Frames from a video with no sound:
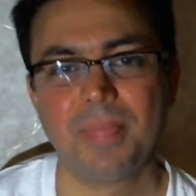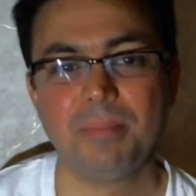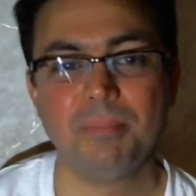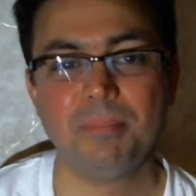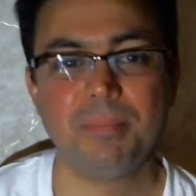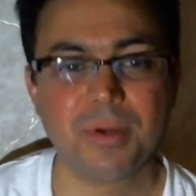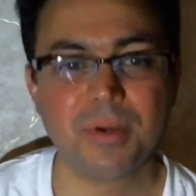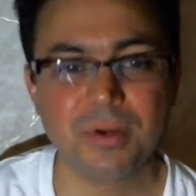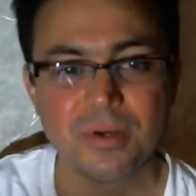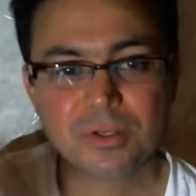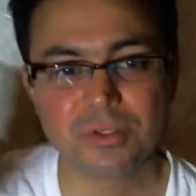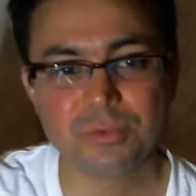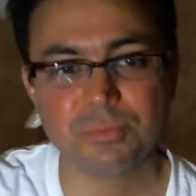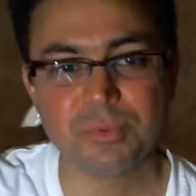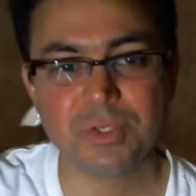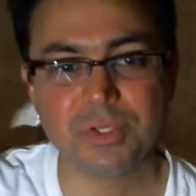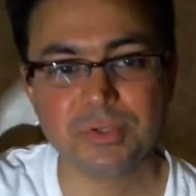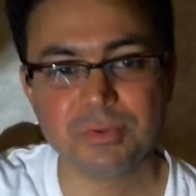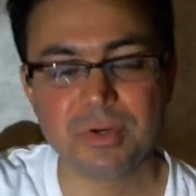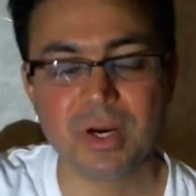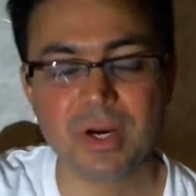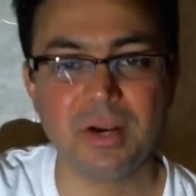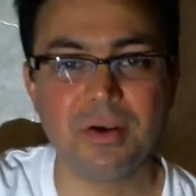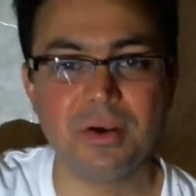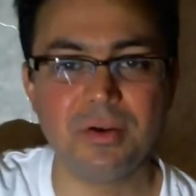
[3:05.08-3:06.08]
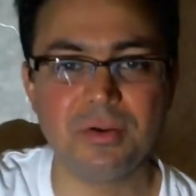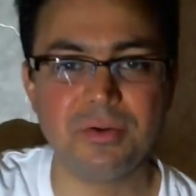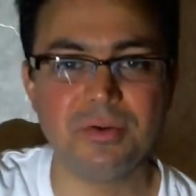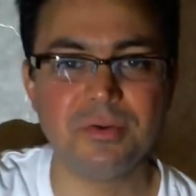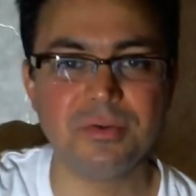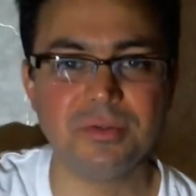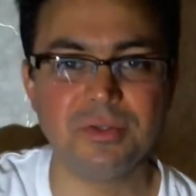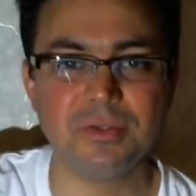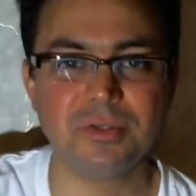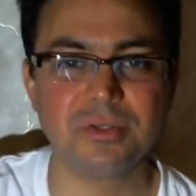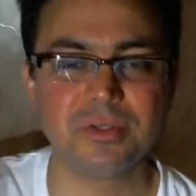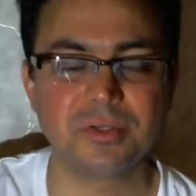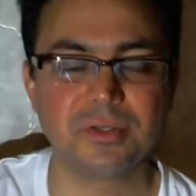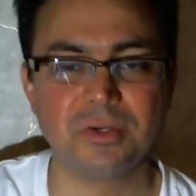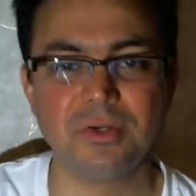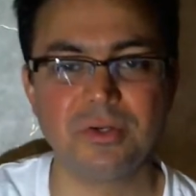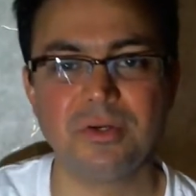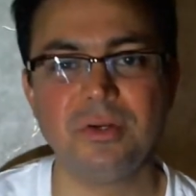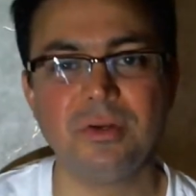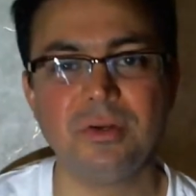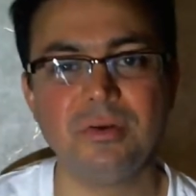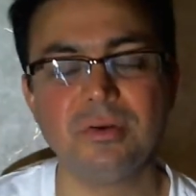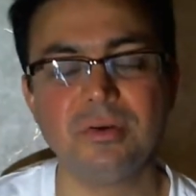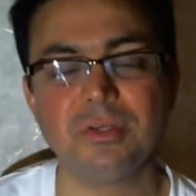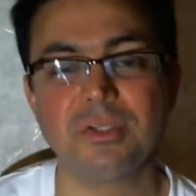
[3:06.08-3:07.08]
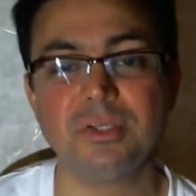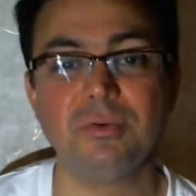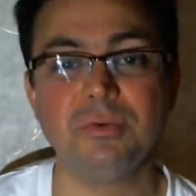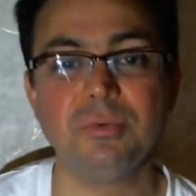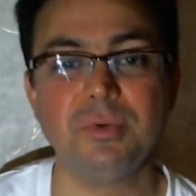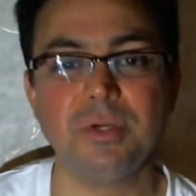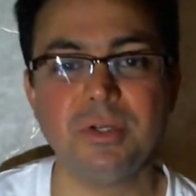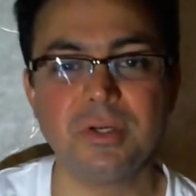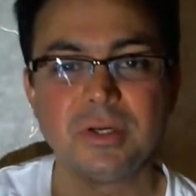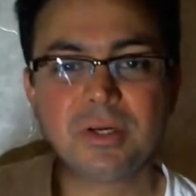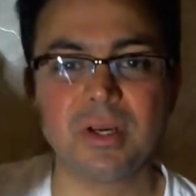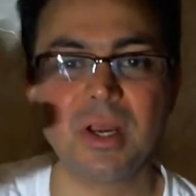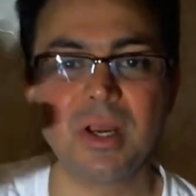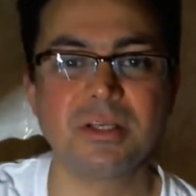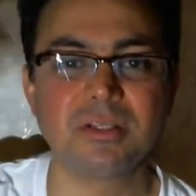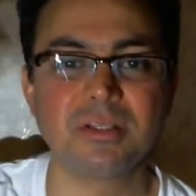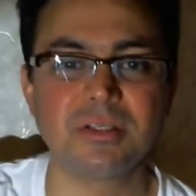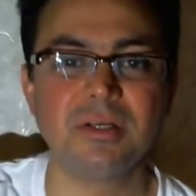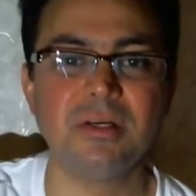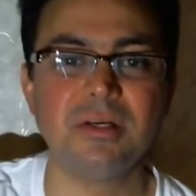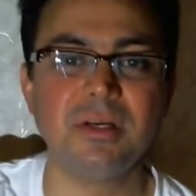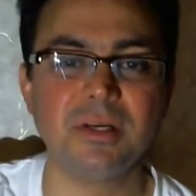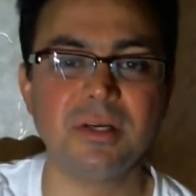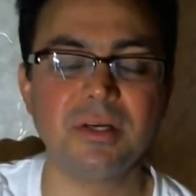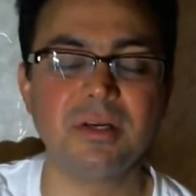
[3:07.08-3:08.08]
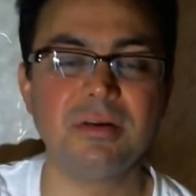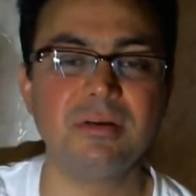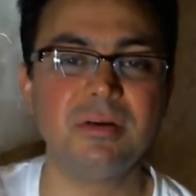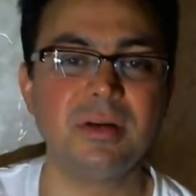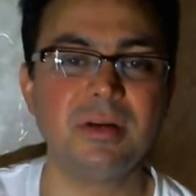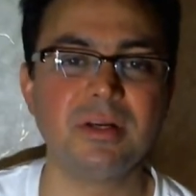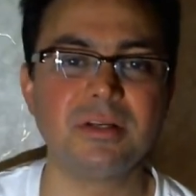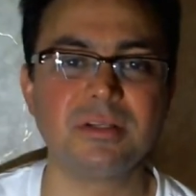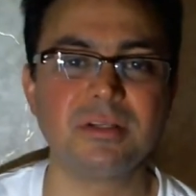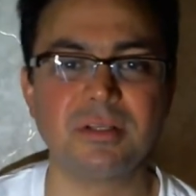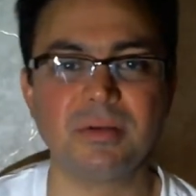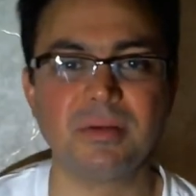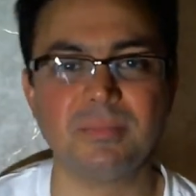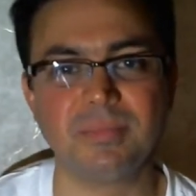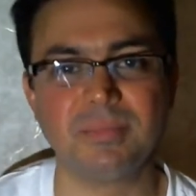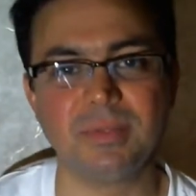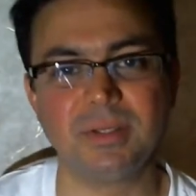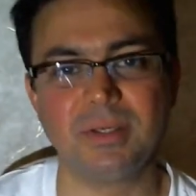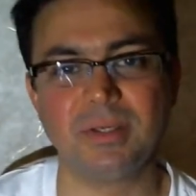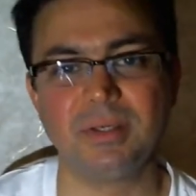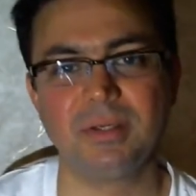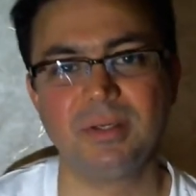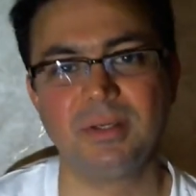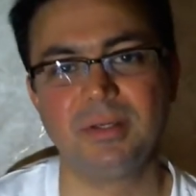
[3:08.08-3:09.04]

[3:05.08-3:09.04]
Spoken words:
because we try to use this continuously, we constantly create something